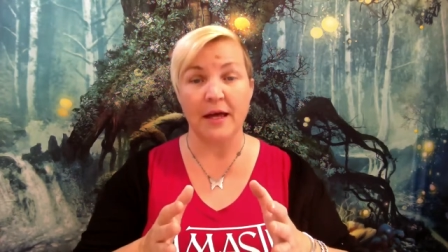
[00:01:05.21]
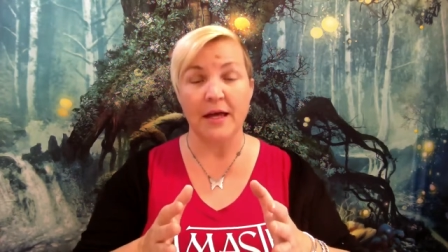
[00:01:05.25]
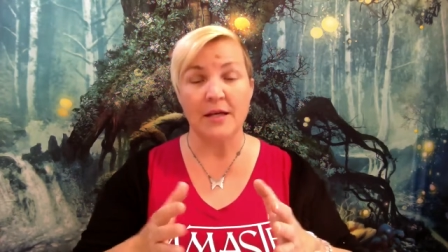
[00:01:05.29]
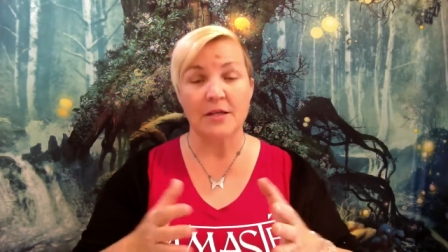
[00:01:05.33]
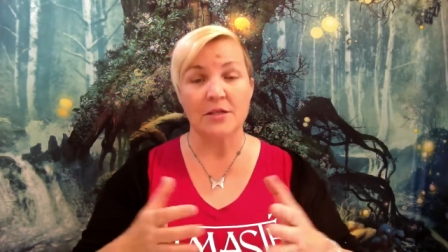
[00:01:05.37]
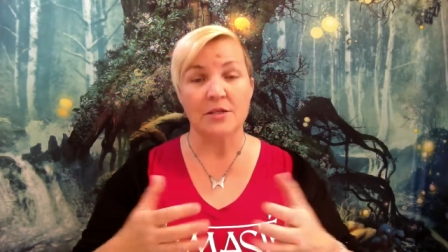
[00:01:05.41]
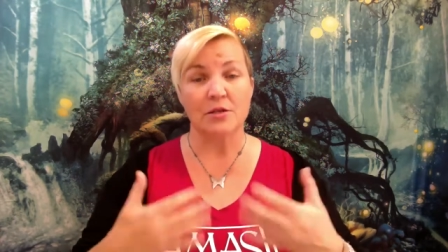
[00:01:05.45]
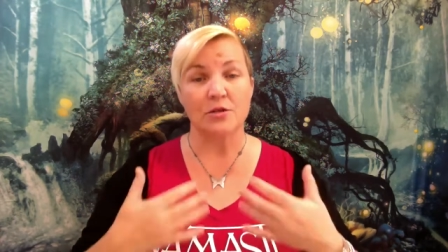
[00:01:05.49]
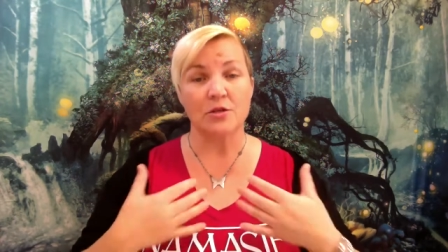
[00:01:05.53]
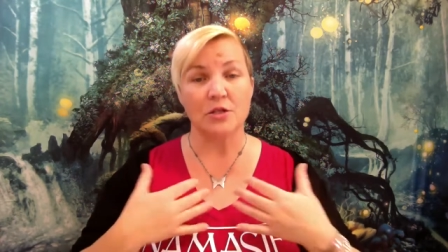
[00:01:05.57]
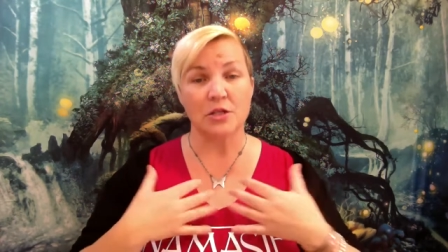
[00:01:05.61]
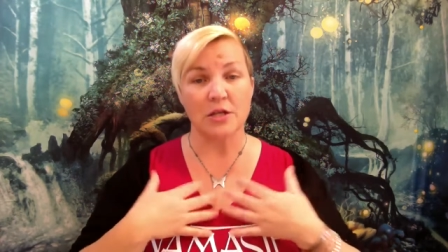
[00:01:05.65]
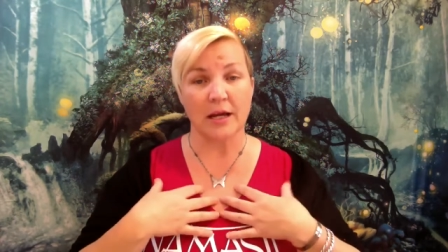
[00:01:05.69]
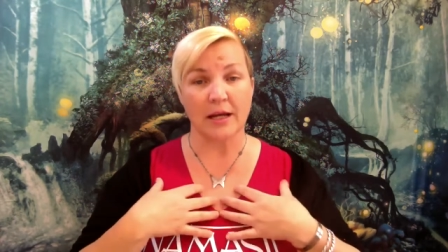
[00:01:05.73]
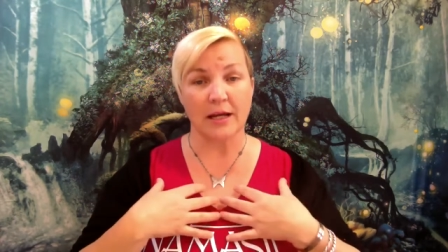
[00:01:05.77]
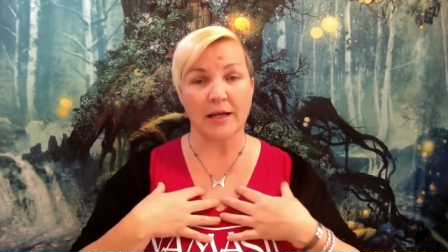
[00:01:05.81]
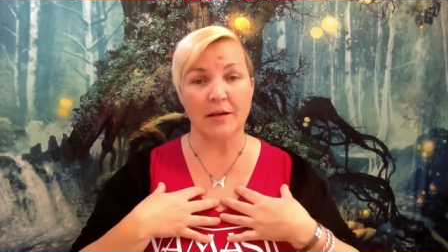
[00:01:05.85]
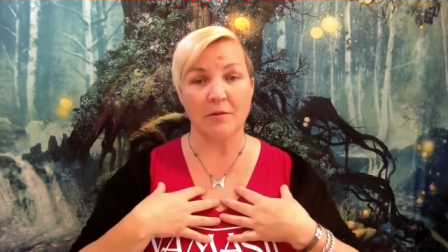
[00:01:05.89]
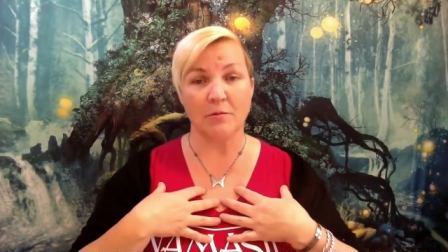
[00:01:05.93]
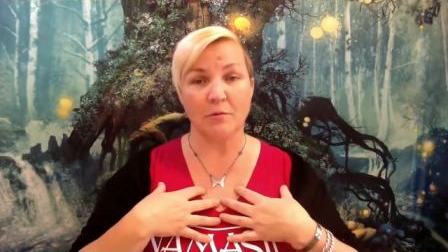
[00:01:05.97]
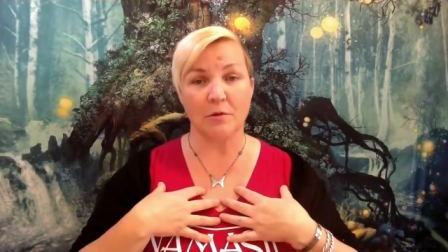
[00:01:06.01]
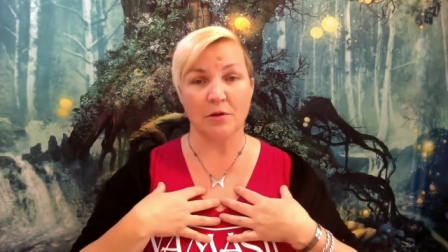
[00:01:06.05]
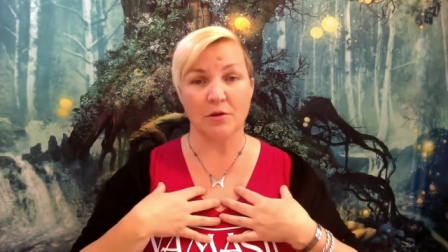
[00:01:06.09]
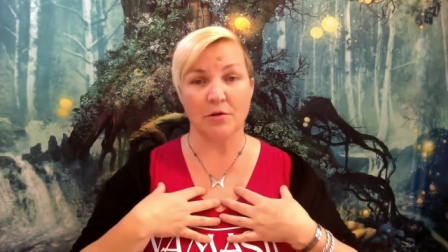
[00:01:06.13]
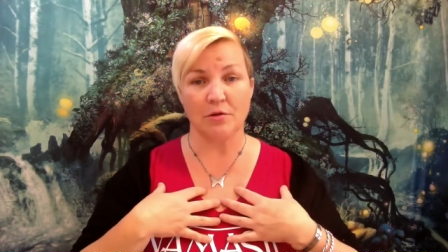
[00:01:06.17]
So check
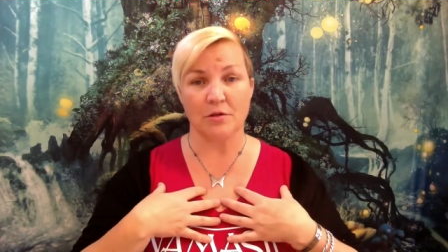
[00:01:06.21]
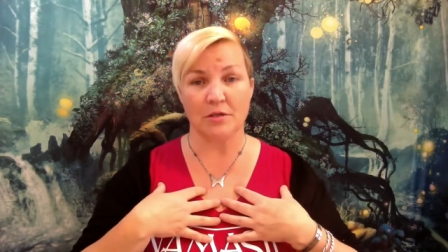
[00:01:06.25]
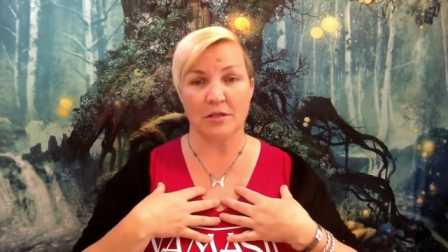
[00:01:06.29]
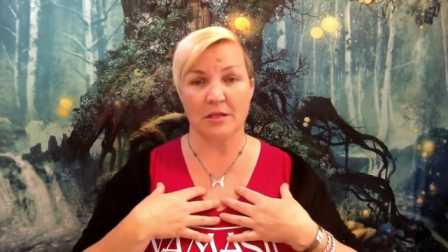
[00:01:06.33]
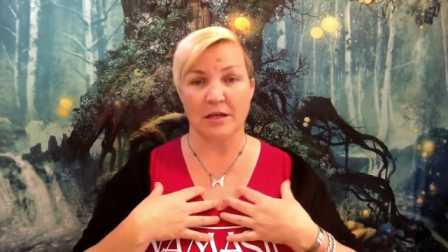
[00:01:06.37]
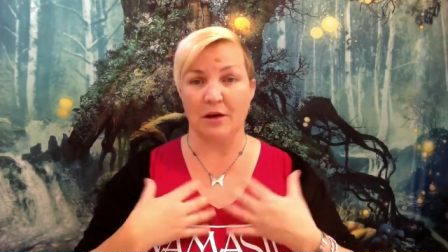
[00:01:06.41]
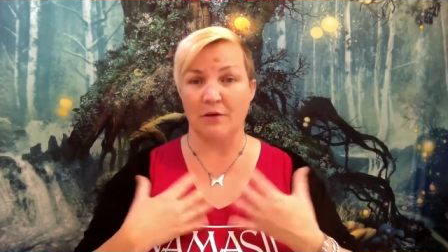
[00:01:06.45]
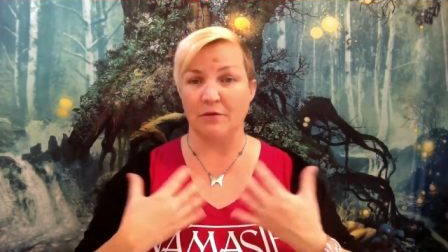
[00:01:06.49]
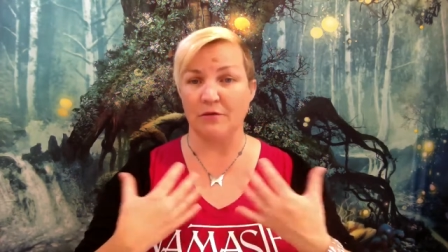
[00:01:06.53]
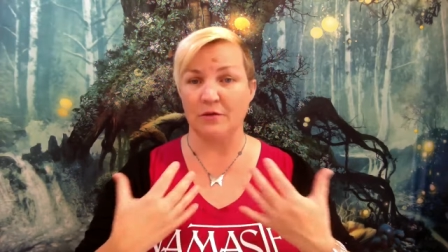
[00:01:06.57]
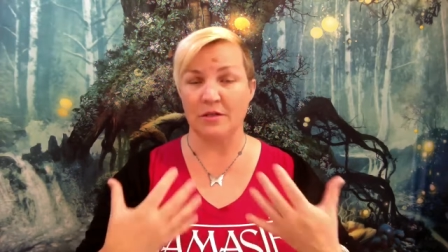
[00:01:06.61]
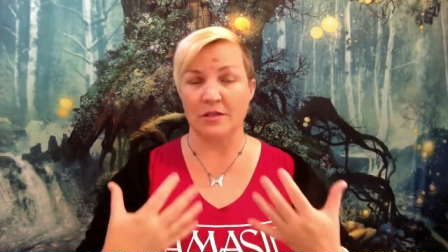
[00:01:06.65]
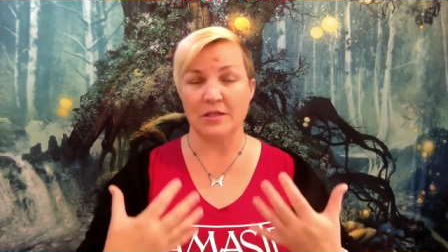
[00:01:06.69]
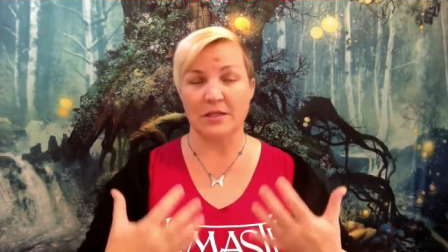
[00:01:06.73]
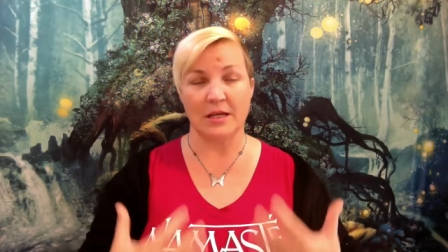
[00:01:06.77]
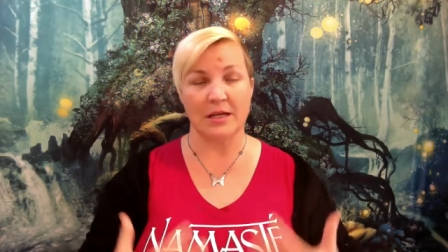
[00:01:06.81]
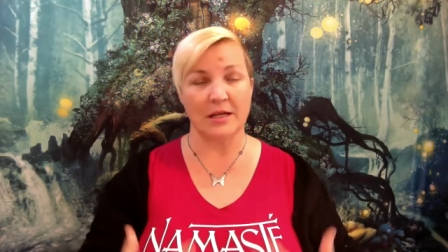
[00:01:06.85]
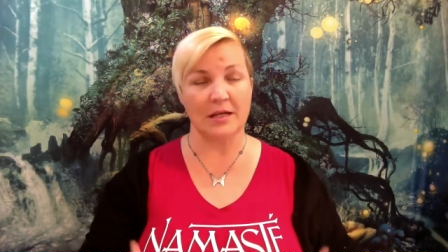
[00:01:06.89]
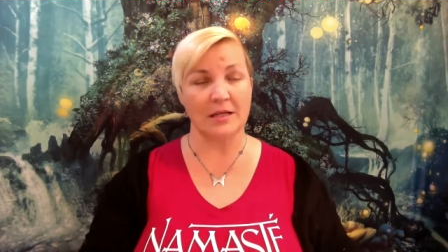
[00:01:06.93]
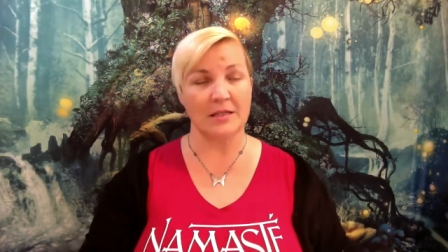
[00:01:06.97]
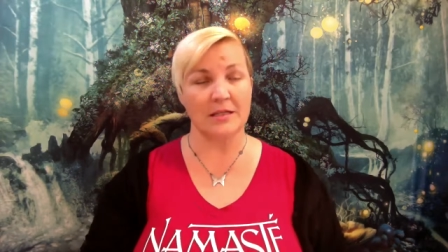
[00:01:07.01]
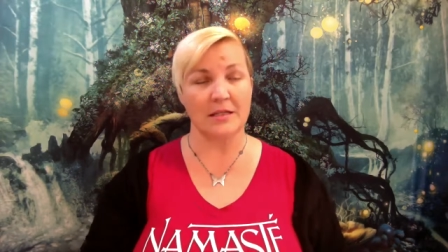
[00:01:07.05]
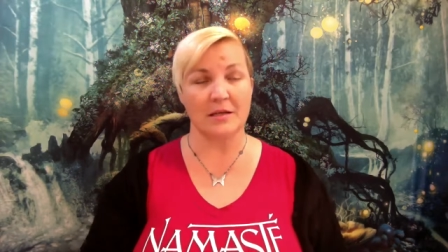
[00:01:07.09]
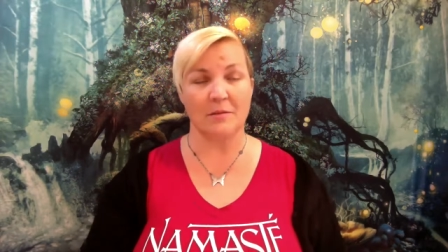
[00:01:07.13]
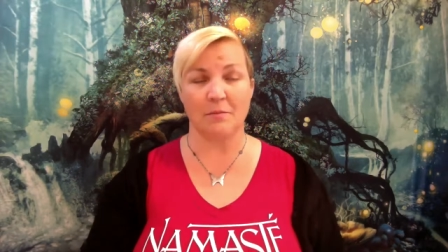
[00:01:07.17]
in with yourself, just take
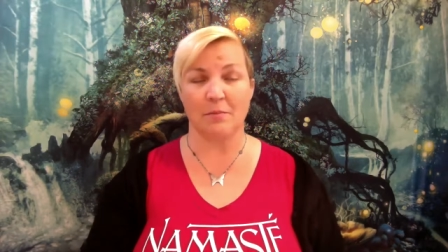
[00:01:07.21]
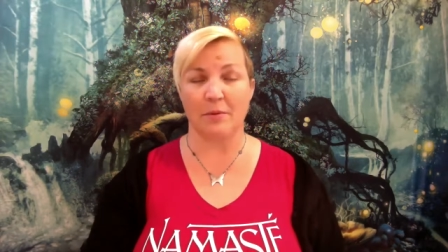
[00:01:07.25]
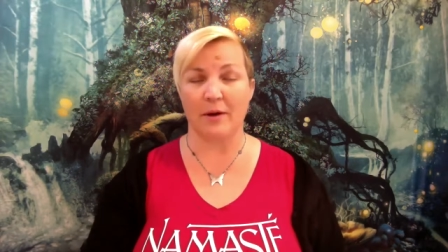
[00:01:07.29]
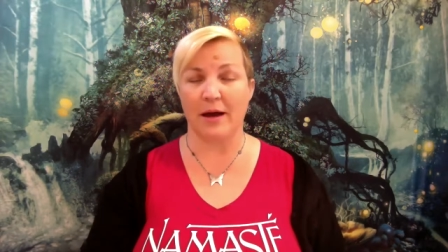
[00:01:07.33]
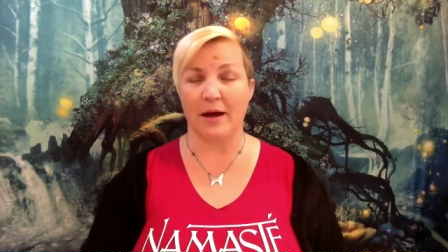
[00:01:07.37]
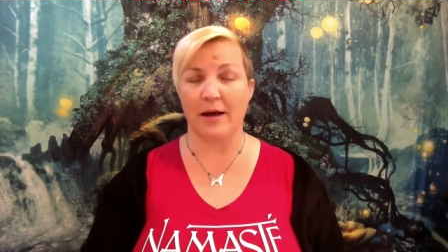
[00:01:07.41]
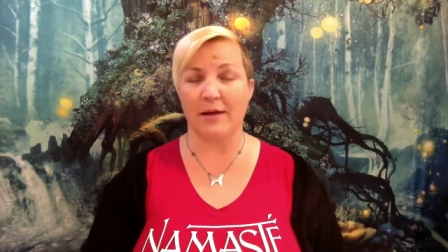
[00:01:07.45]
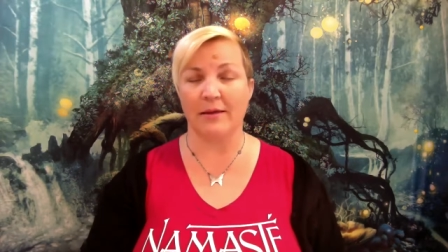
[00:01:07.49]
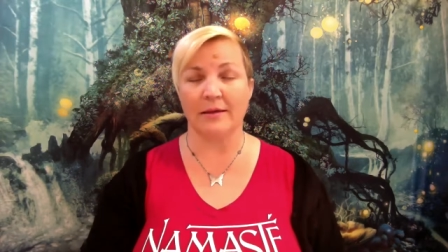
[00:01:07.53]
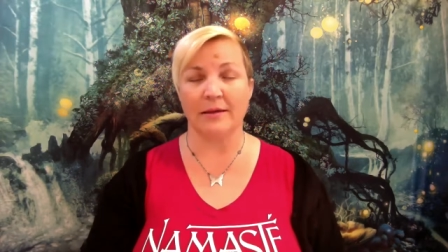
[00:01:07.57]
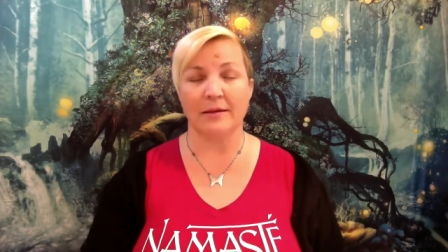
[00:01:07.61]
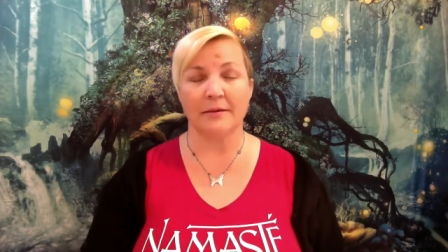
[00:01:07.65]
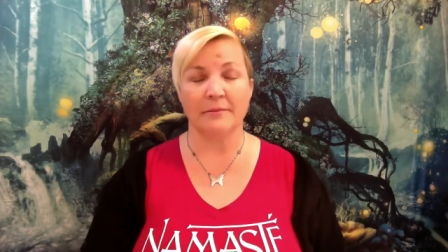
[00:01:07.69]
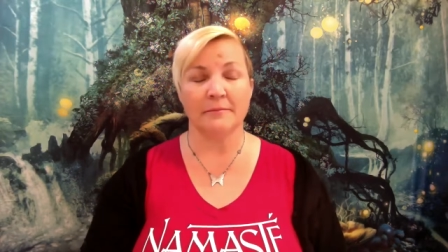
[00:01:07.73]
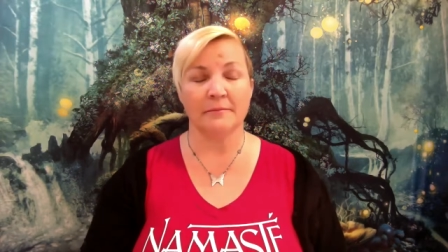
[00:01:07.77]
a deep breath